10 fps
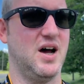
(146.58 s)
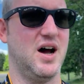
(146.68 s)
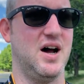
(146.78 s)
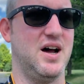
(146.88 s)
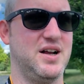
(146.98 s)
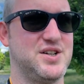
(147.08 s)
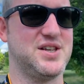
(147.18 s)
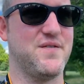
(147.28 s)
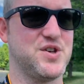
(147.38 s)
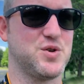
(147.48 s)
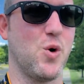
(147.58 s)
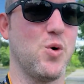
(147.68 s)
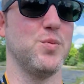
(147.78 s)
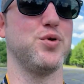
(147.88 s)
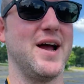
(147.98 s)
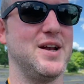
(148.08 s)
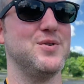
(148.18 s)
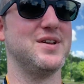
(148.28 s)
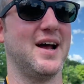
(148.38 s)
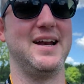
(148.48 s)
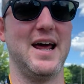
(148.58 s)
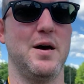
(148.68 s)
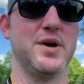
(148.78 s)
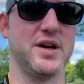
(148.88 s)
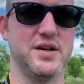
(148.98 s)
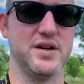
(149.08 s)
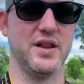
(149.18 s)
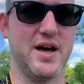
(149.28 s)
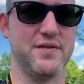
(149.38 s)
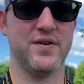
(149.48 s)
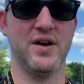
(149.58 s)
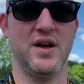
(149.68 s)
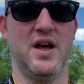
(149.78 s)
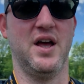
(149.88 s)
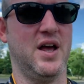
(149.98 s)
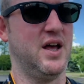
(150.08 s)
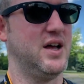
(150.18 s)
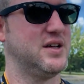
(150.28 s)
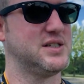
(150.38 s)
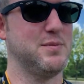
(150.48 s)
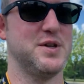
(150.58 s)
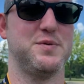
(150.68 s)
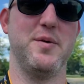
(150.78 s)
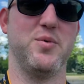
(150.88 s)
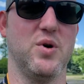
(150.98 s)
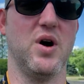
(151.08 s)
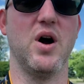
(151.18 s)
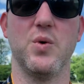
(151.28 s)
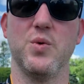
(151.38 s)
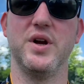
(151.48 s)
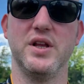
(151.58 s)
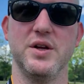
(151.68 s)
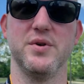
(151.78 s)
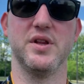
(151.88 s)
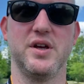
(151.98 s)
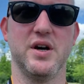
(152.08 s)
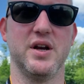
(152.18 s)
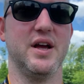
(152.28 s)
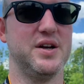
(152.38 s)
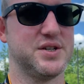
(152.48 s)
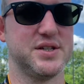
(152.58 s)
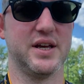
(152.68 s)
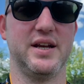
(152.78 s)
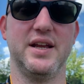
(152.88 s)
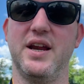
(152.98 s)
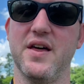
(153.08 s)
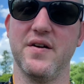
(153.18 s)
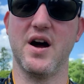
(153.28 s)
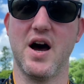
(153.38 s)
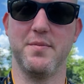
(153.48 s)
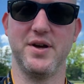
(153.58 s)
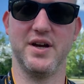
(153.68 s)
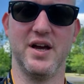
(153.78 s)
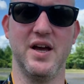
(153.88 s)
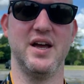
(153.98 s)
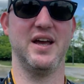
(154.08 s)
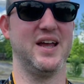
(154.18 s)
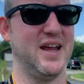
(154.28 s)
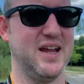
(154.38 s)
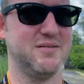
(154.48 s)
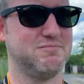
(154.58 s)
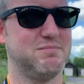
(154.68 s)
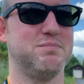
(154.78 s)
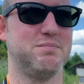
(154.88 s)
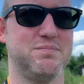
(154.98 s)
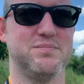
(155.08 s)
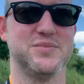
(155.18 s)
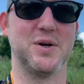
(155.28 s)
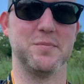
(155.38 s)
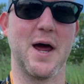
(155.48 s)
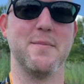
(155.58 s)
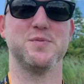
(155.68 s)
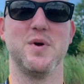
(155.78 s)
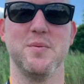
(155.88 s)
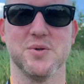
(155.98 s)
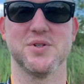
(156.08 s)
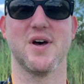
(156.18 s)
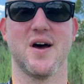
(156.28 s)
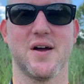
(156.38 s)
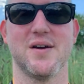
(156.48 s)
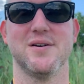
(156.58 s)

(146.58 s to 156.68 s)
uh, just have this whole brand new dynamic in your life. Some of these people are really, really good, and just like in any other hobby, sometimes people suck.